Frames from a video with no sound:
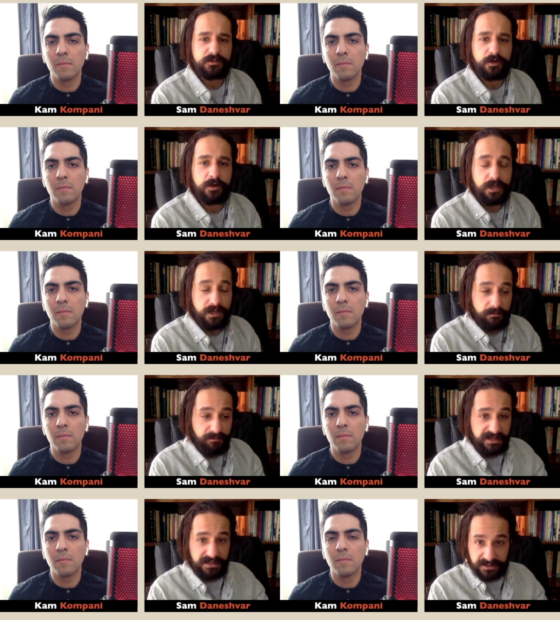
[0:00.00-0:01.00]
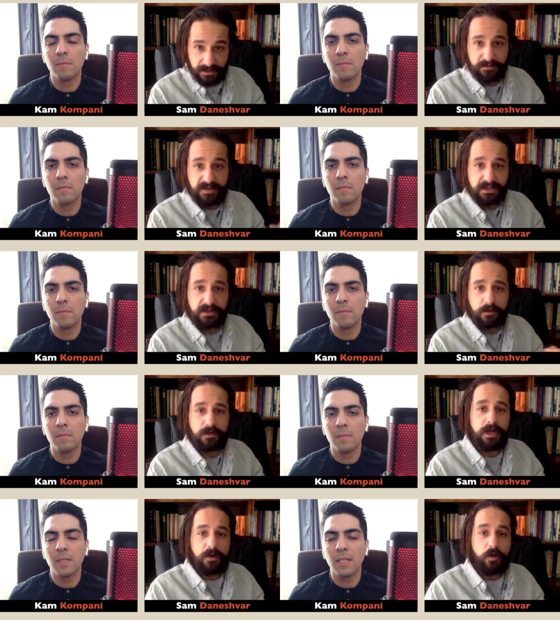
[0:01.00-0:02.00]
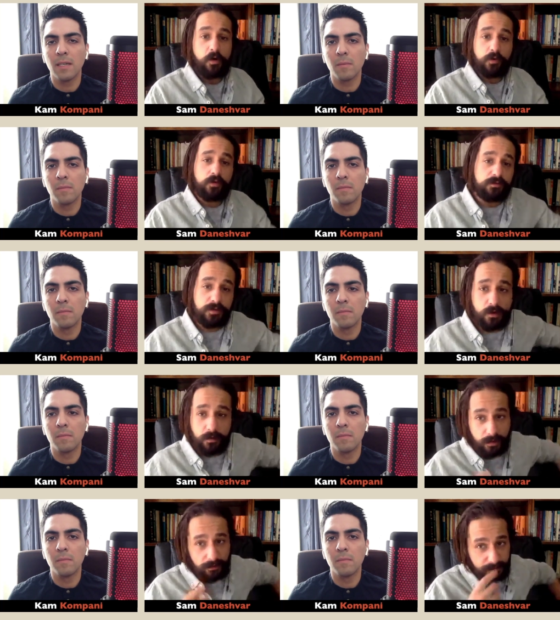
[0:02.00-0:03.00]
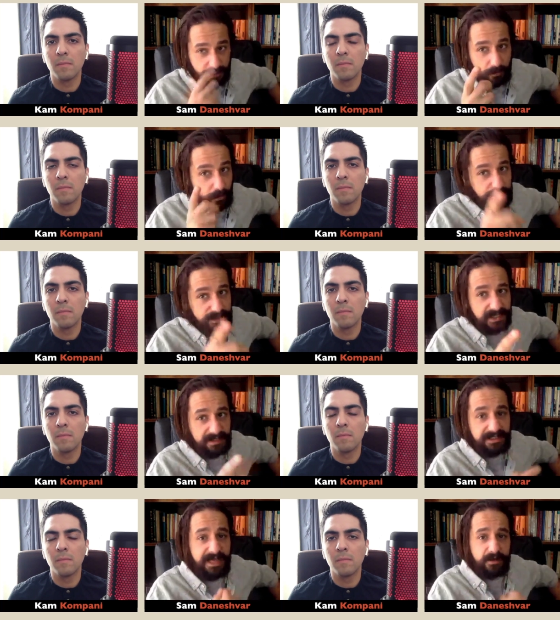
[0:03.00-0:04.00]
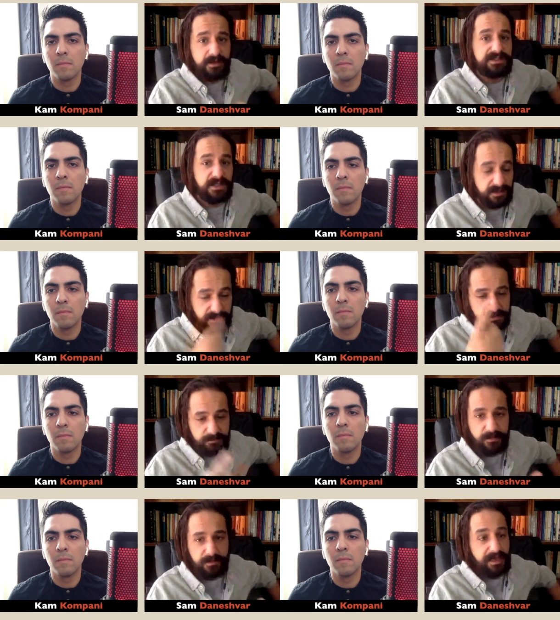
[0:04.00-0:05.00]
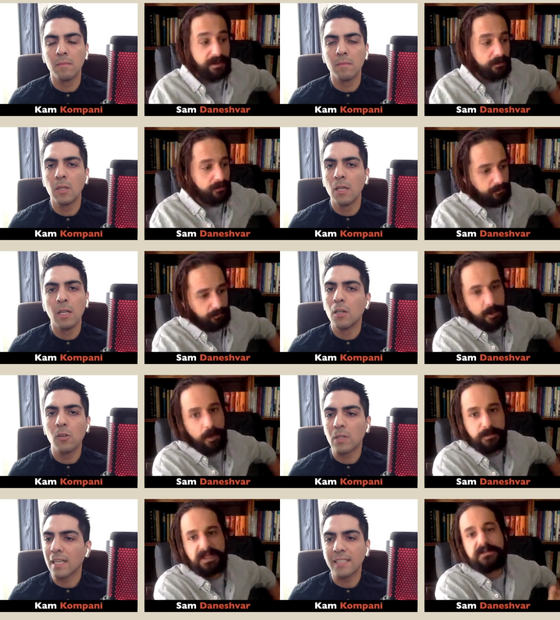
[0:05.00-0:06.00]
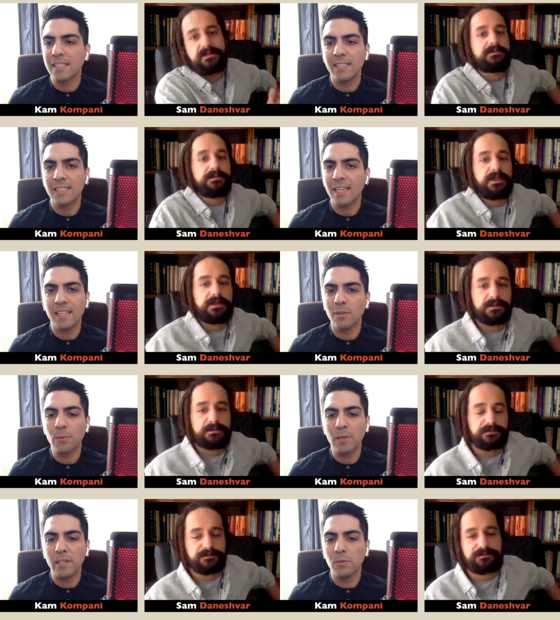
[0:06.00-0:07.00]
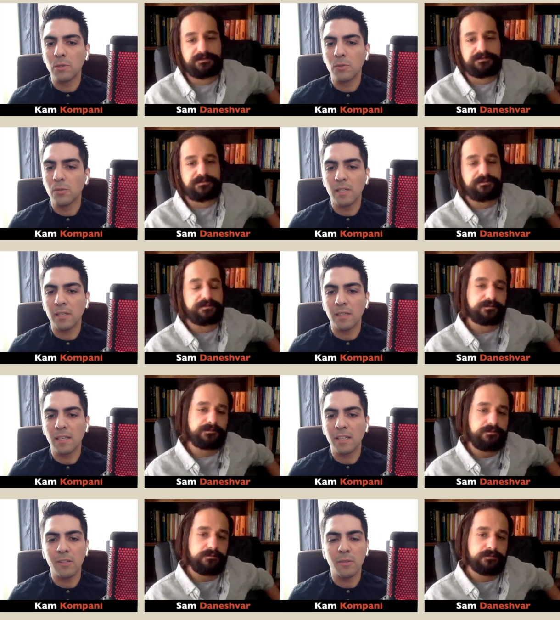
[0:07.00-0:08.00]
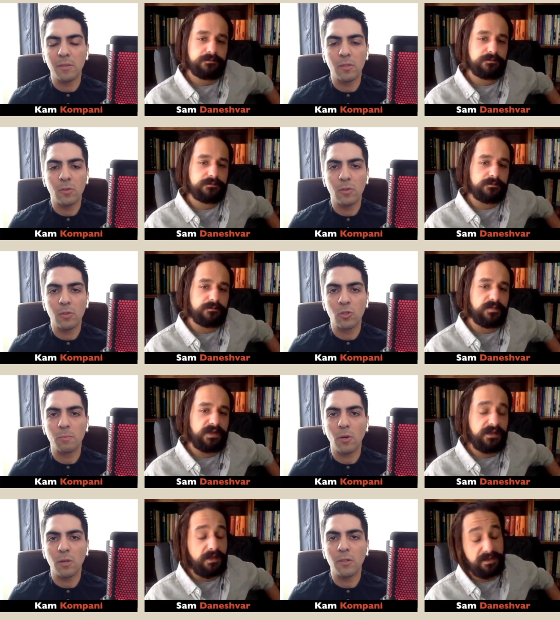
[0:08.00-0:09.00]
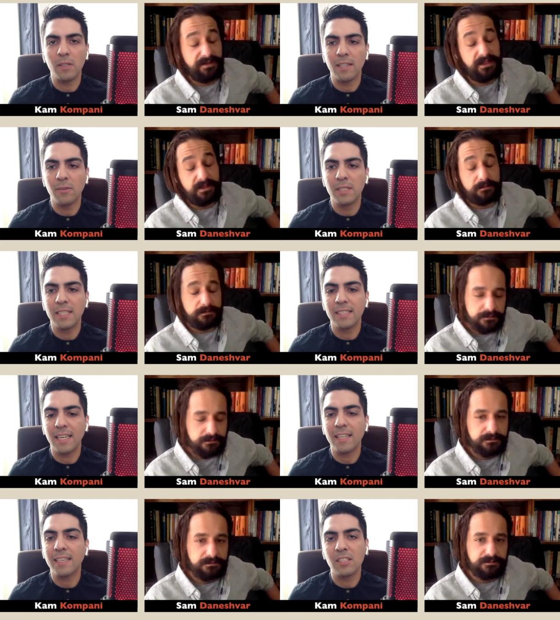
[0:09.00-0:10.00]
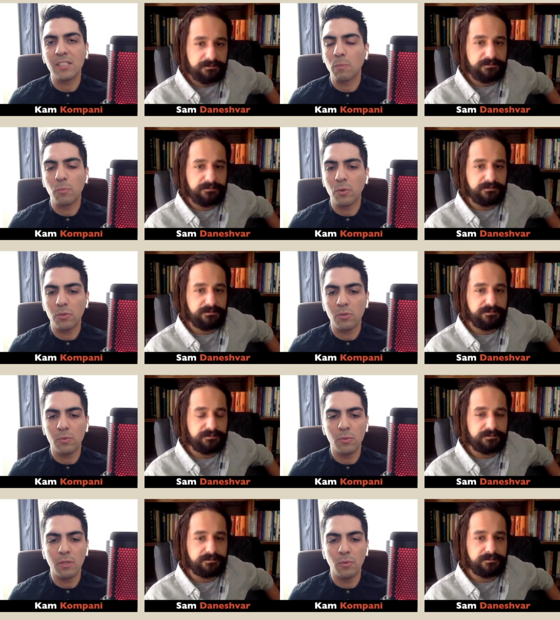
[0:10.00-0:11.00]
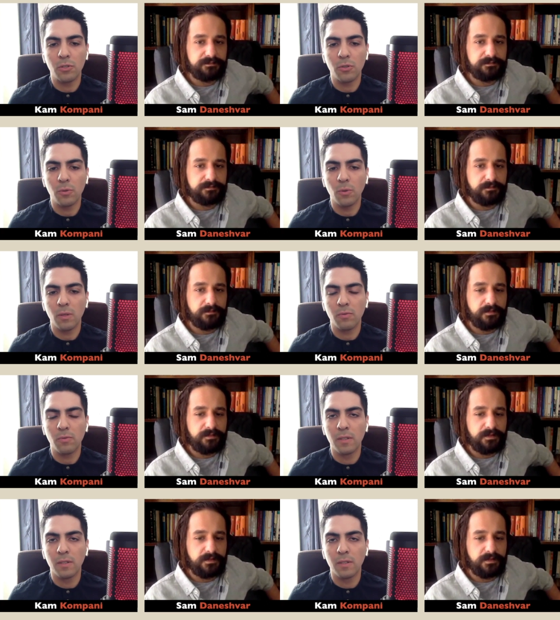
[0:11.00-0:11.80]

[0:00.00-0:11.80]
Speaker 1: want to make something you know yeah. oh uh, you know, you said that. I say this now. Oh, comments. No,
Speaker 2: that's exactly what he was doing. Like you're you're, you're spot I, I on. That was exactly his approach with Richard Wolff,